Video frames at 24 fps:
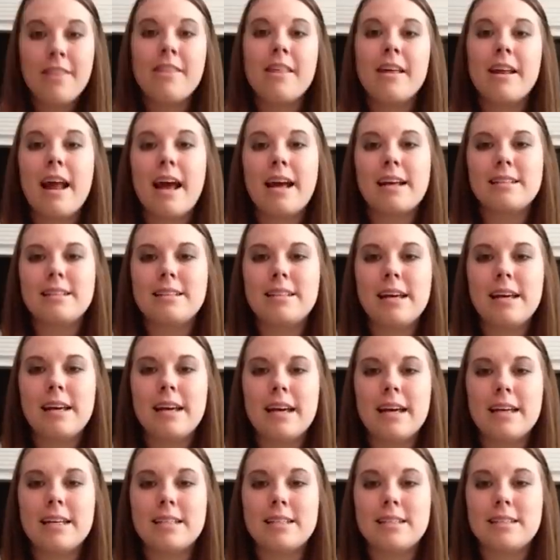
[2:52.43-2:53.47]
The next
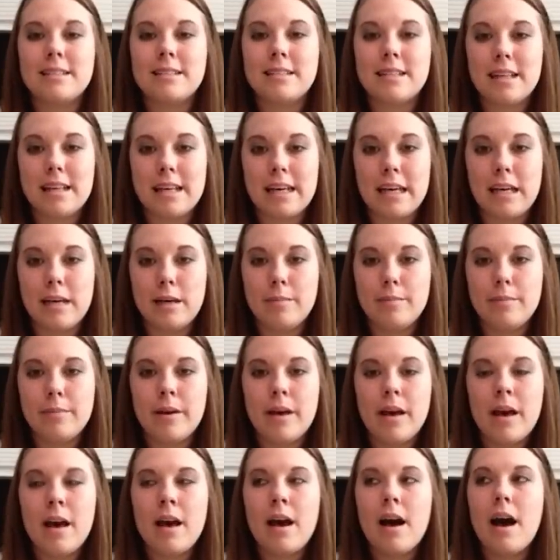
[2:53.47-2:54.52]
thing is sleep.
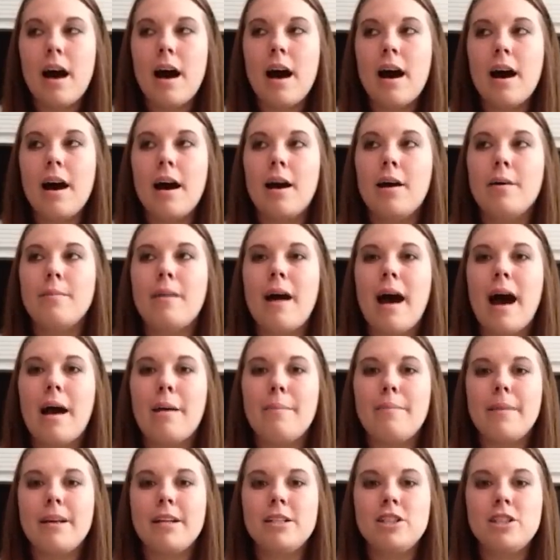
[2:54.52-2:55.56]
Um, I
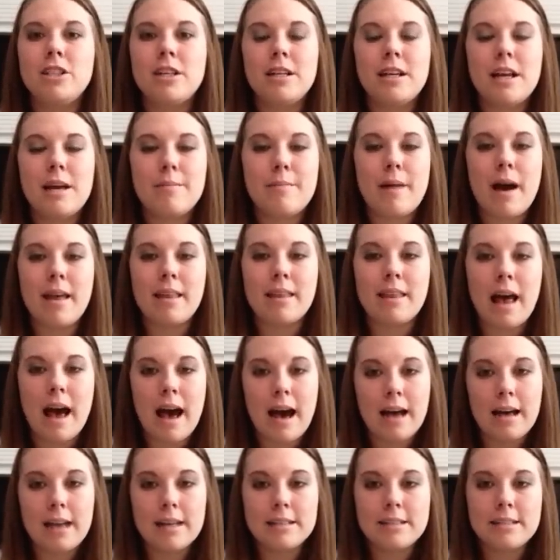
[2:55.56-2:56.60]
mentioned in my
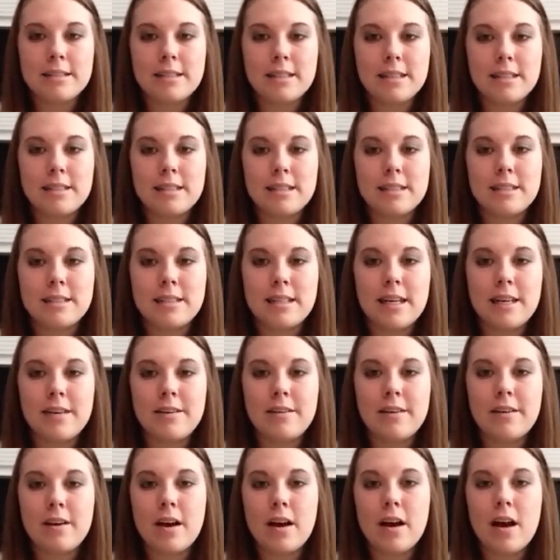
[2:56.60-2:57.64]
last
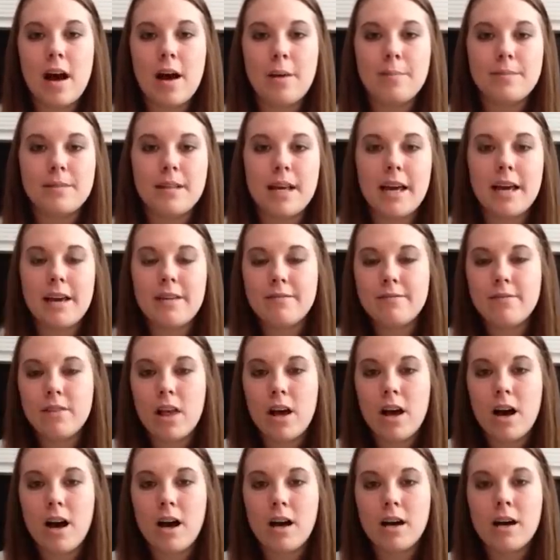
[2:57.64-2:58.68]
TTC update
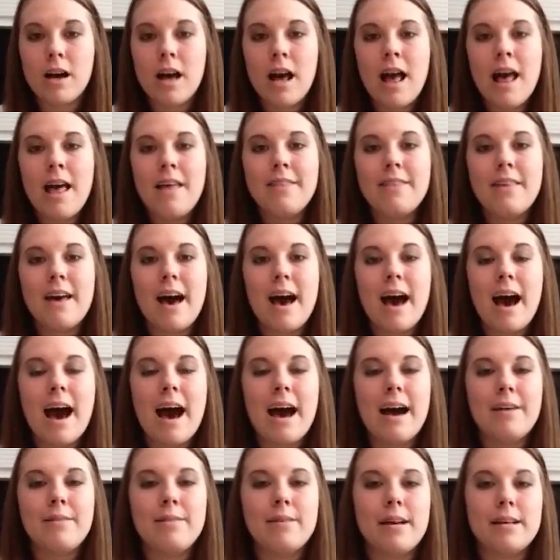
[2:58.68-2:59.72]
vlog that
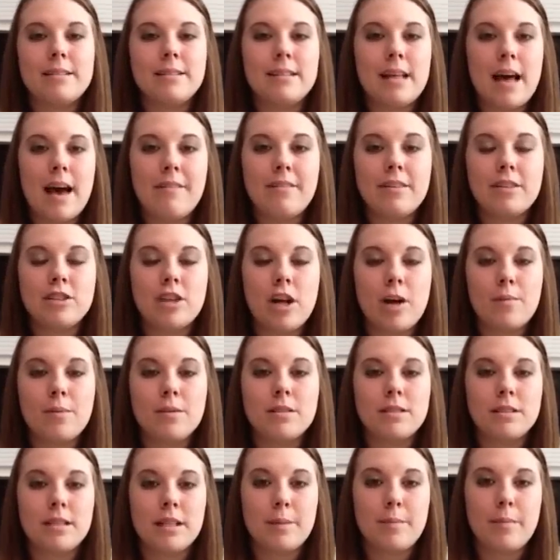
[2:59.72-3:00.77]
I was having trouble
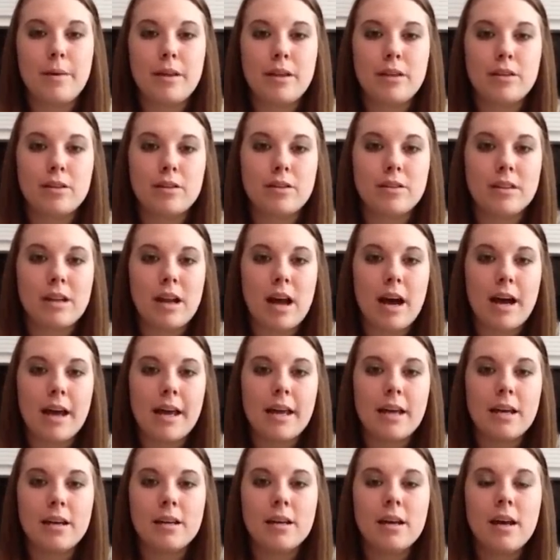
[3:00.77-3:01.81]
sleeping through the
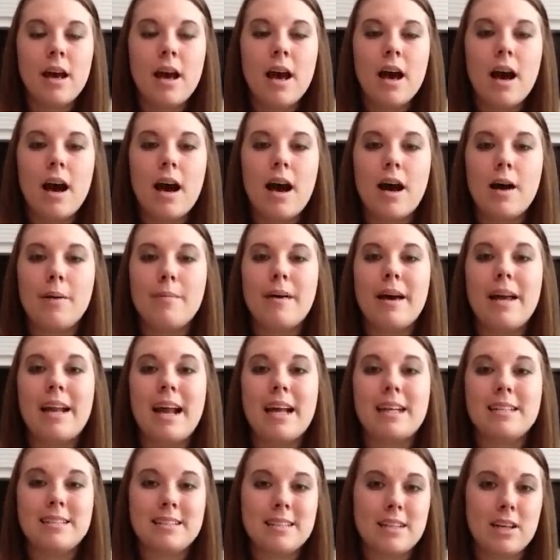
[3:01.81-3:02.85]
night. Um, and
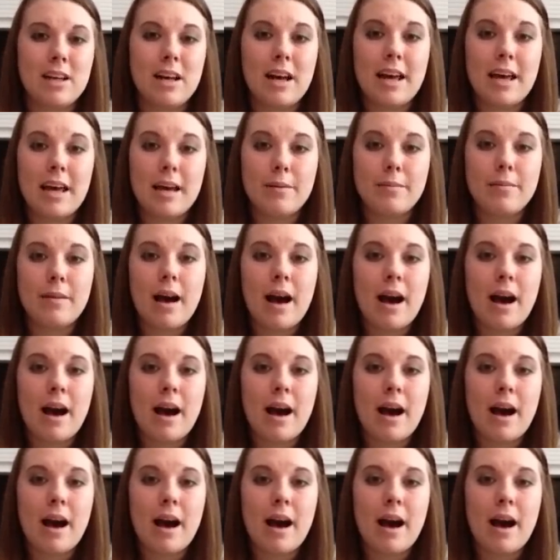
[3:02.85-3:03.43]
I still am.